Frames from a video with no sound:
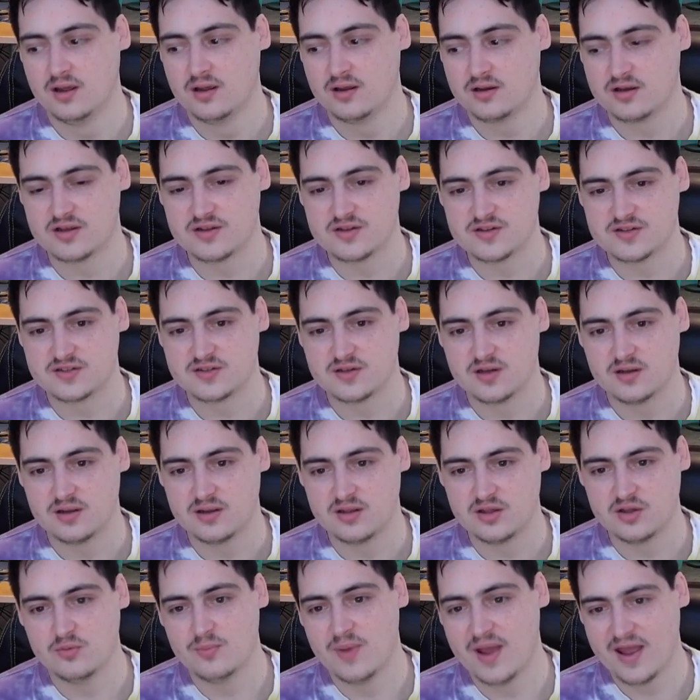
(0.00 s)
Because
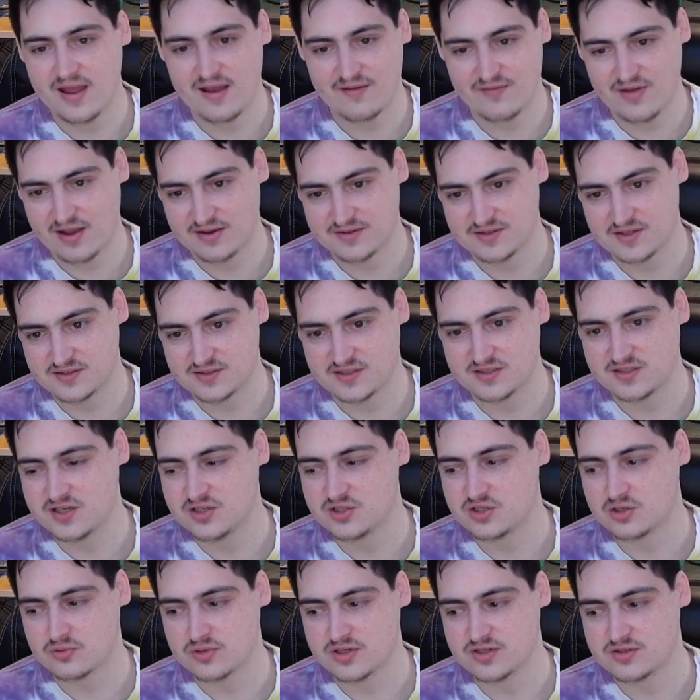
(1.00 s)
you may have access to
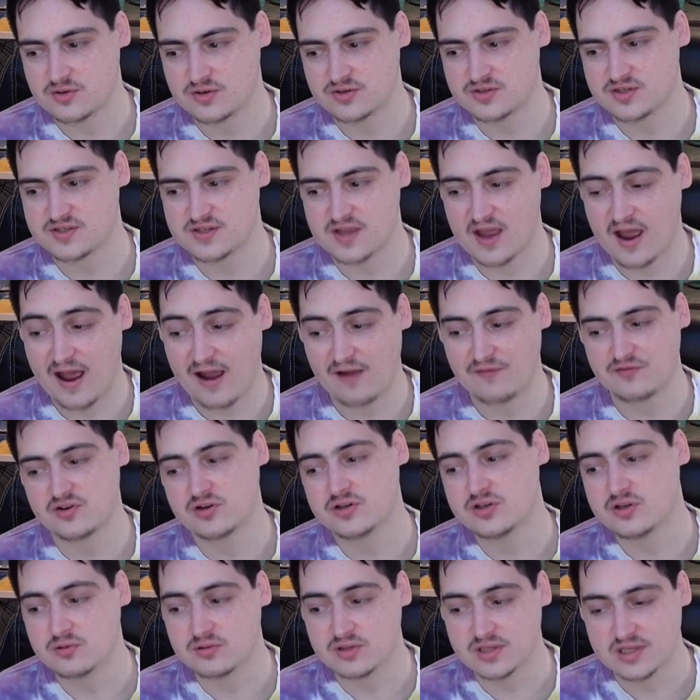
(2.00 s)
teacher resources after
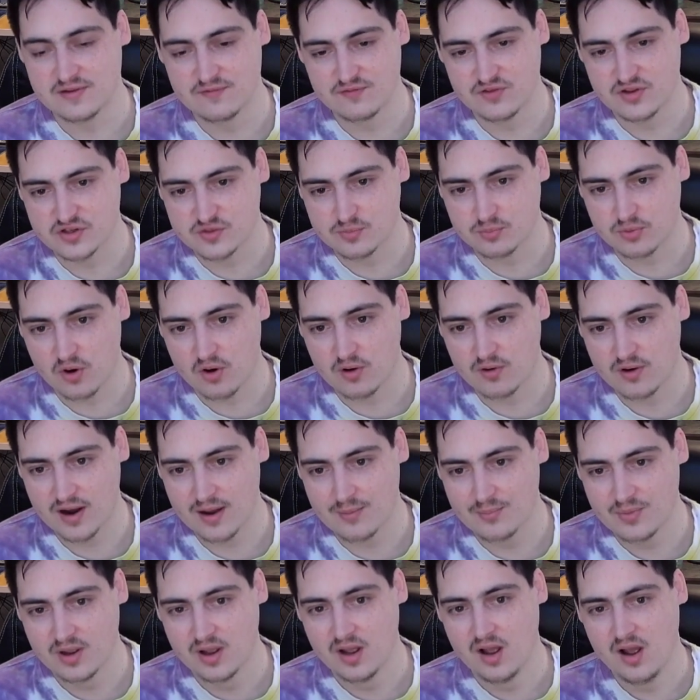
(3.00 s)
you leave this
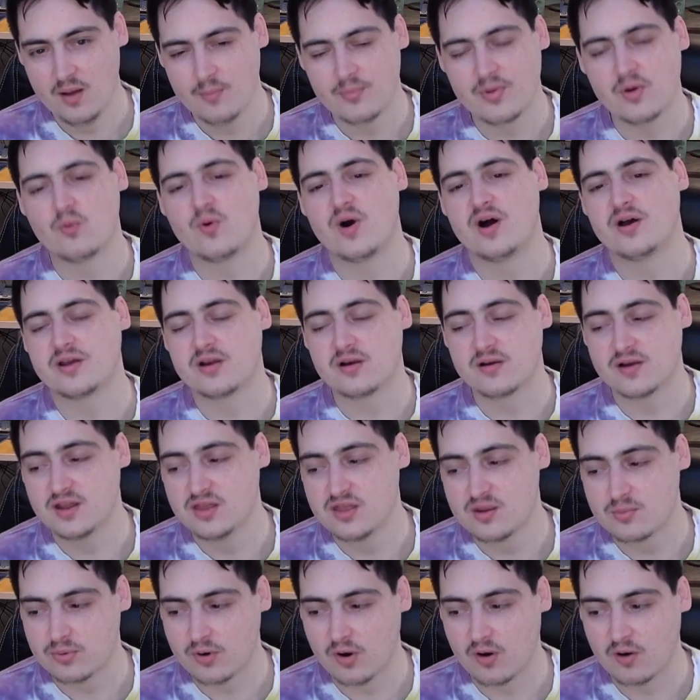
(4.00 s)
program, but while you're in
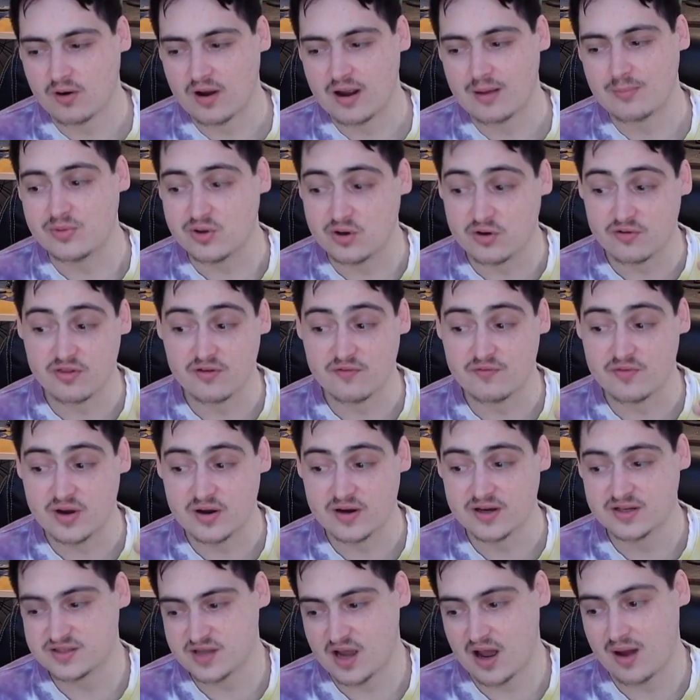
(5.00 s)
the program, you're the
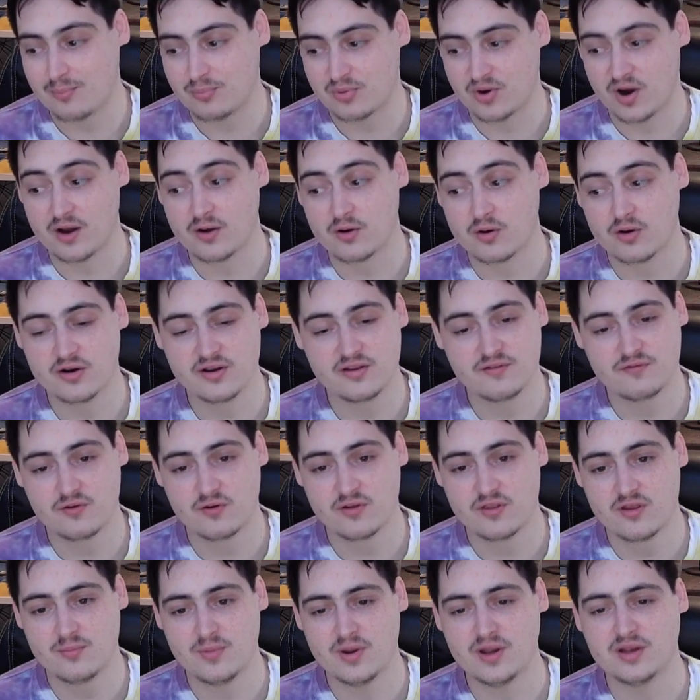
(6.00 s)
very top priority
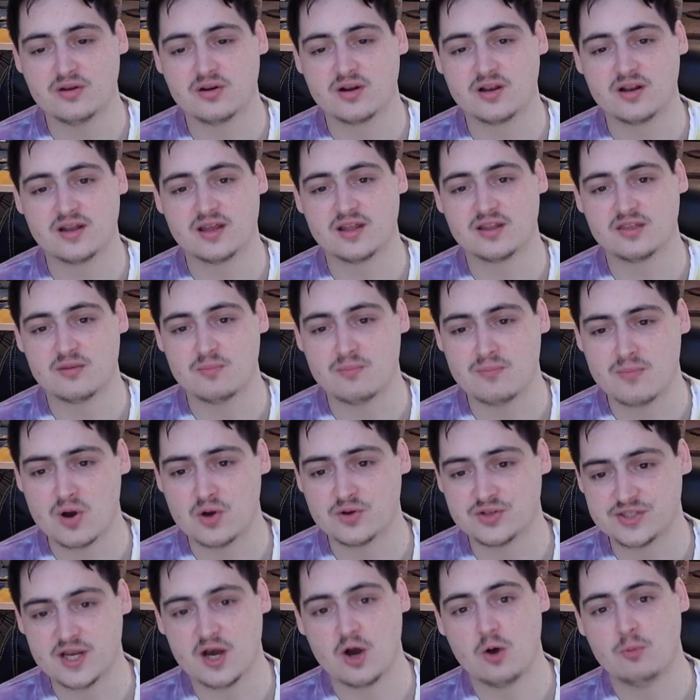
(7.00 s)
for them and you're gonna get the
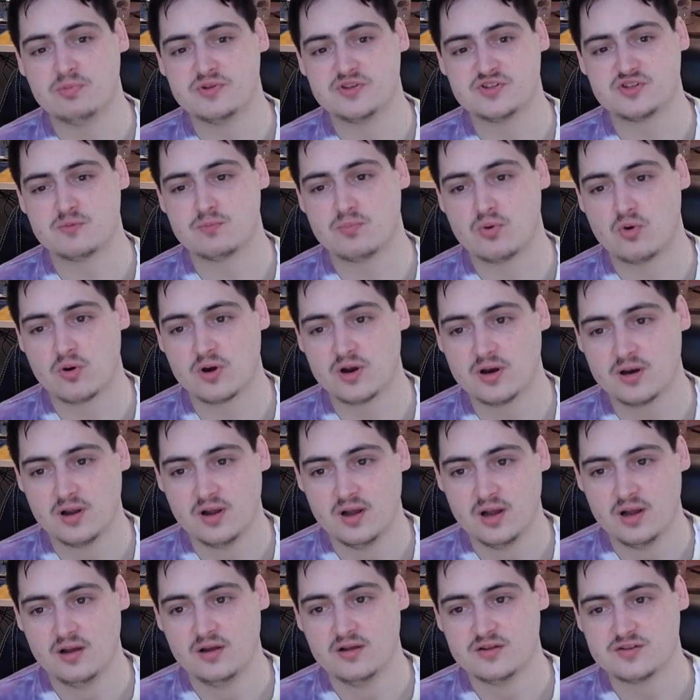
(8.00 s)
most help and support.
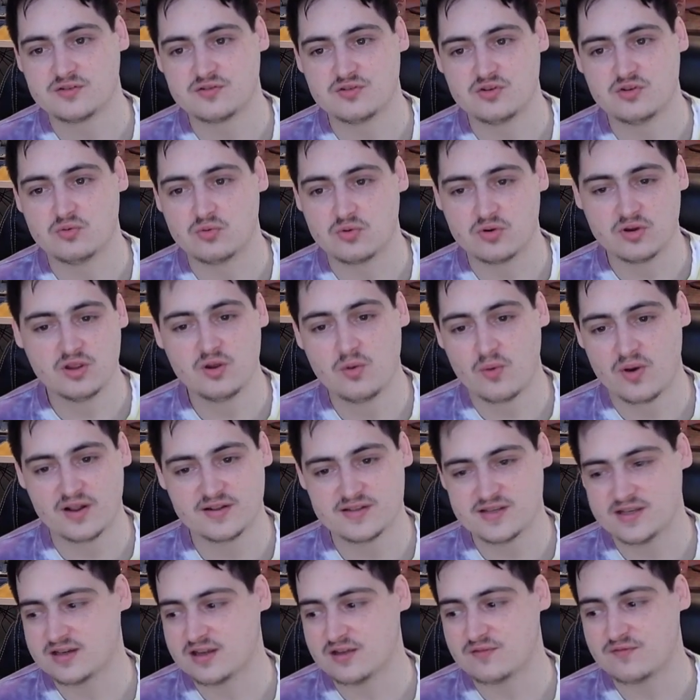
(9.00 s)
So you really wanna
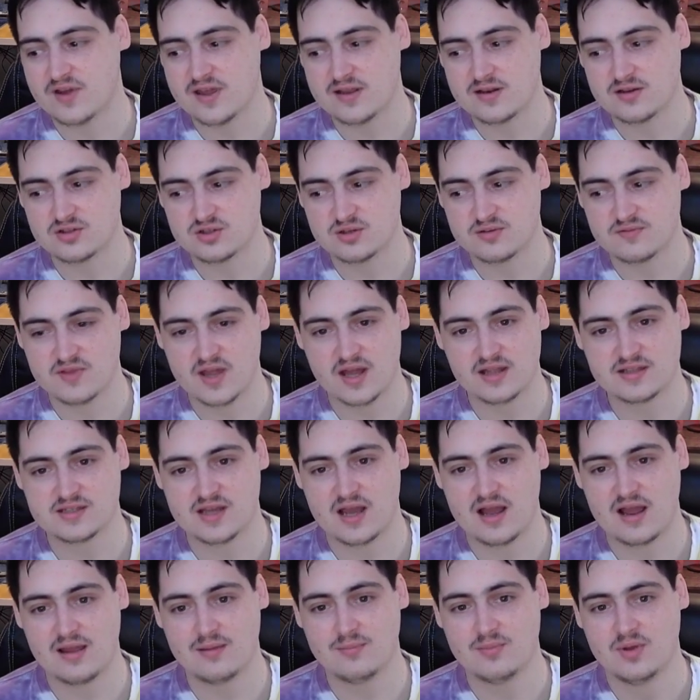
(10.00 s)
take advantage of that
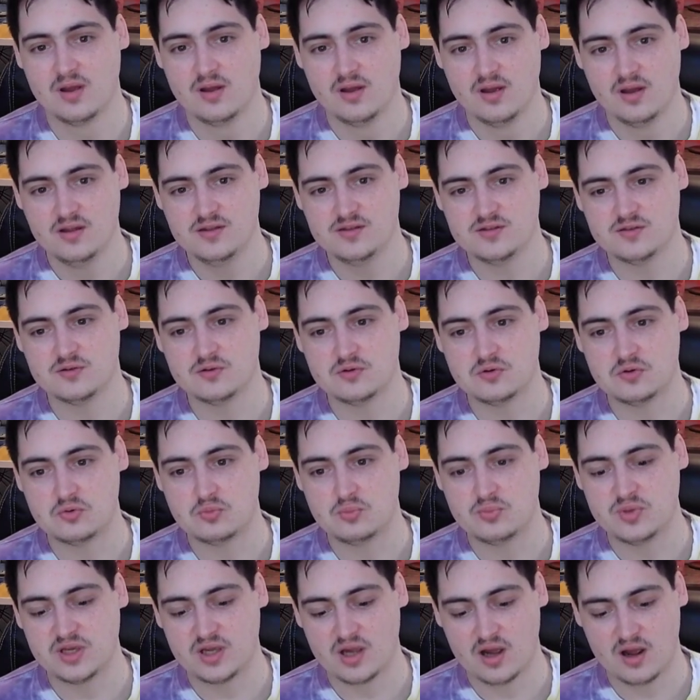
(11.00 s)
time to
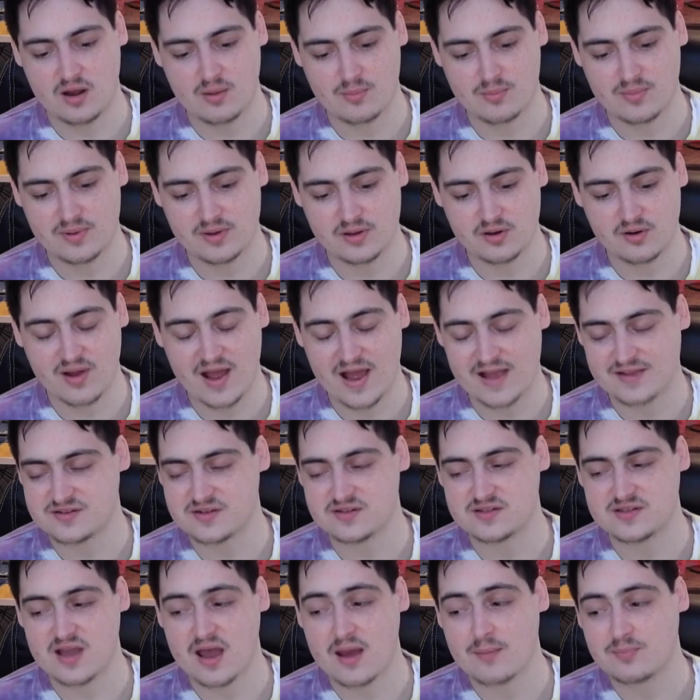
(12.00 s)
become, you know, as
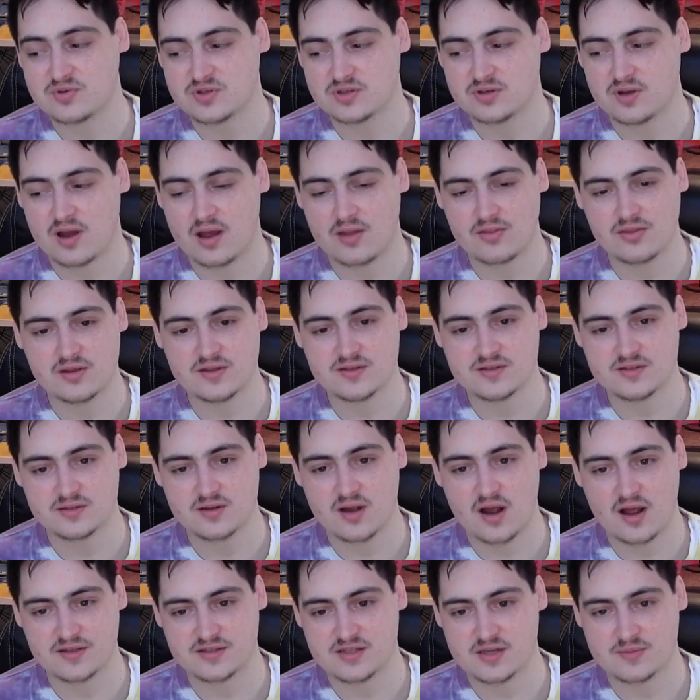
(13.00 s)
adept on these
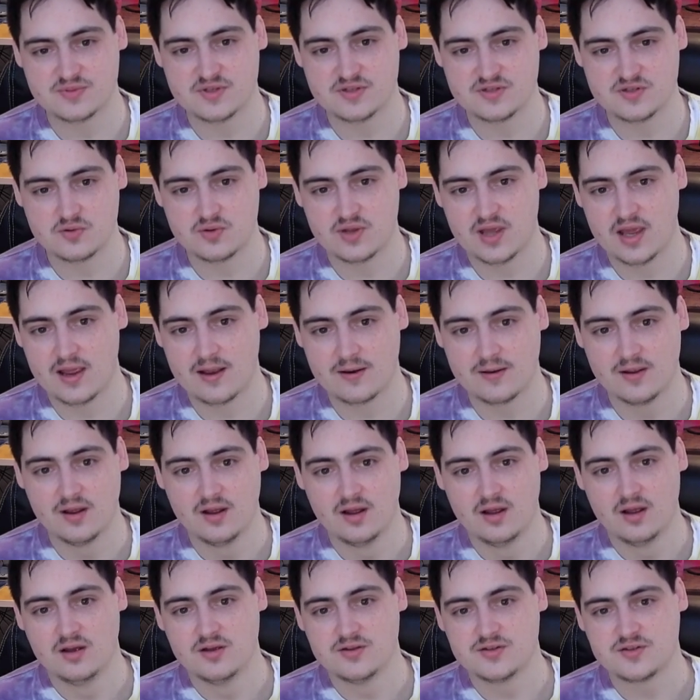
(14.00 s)
concepts as you can.
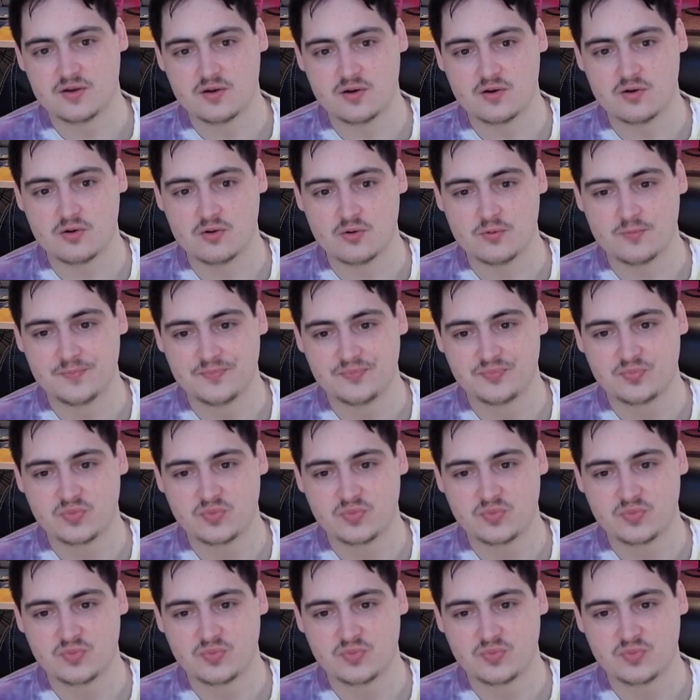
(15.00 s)
So